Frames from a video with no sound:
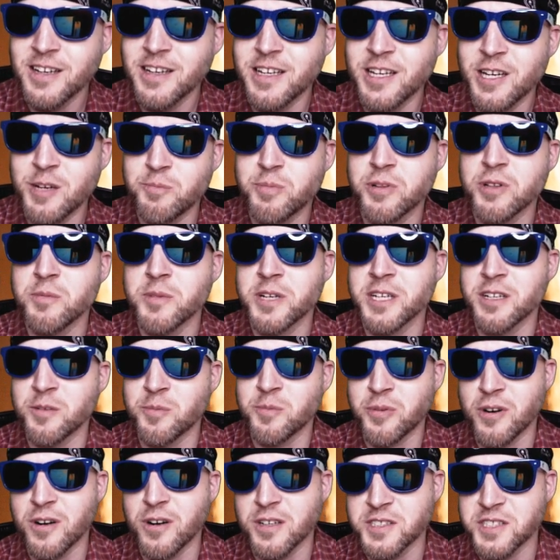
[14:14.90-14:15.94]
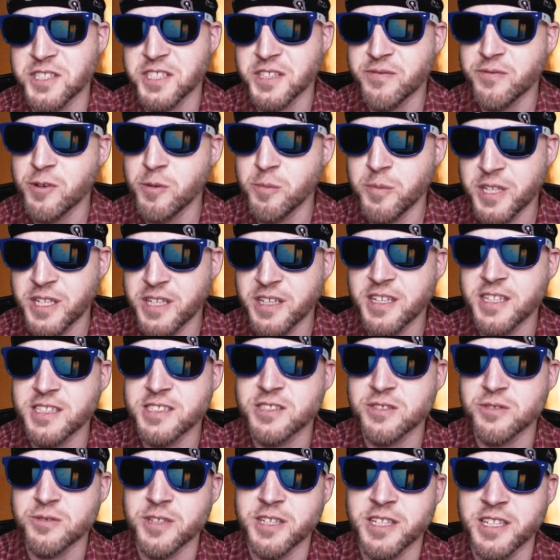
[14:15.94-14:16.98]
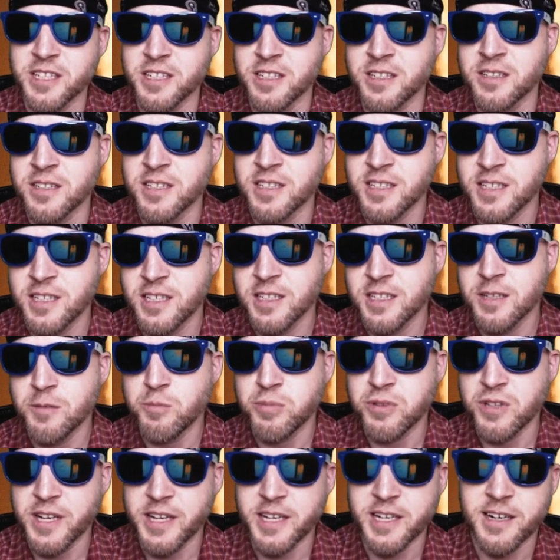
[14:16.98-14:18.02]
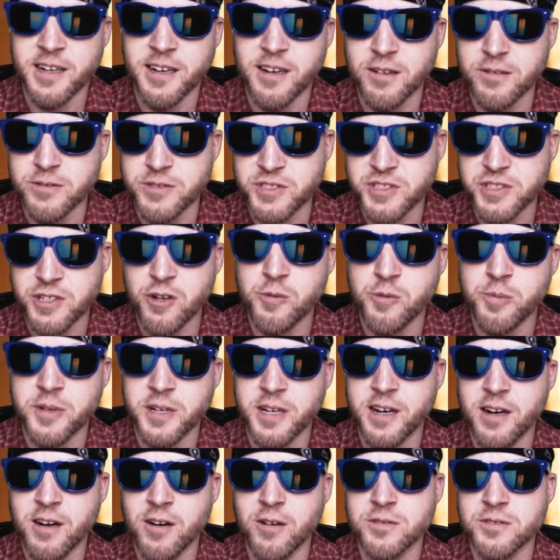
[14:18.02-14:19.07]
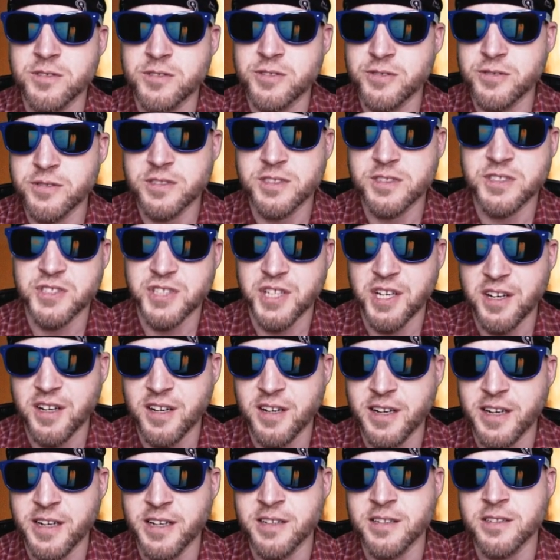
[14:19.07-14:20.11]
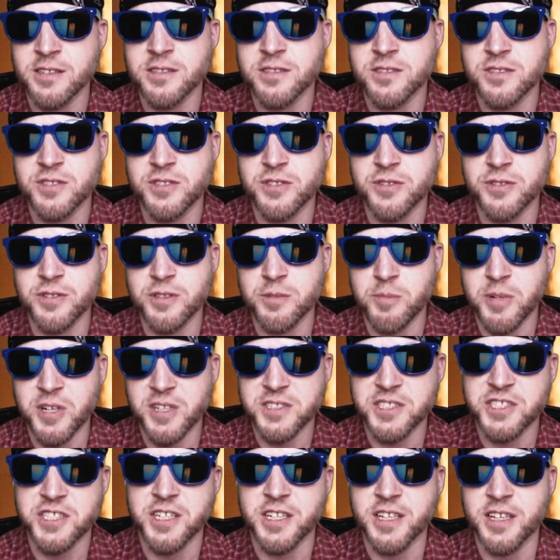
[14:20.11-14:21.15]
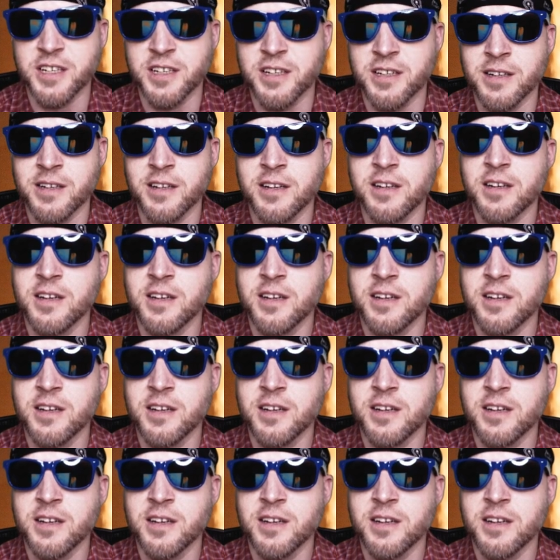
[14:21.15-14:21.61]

Implement a project from beginning to end, plan it out, scope it out, do the design, do the budgeting,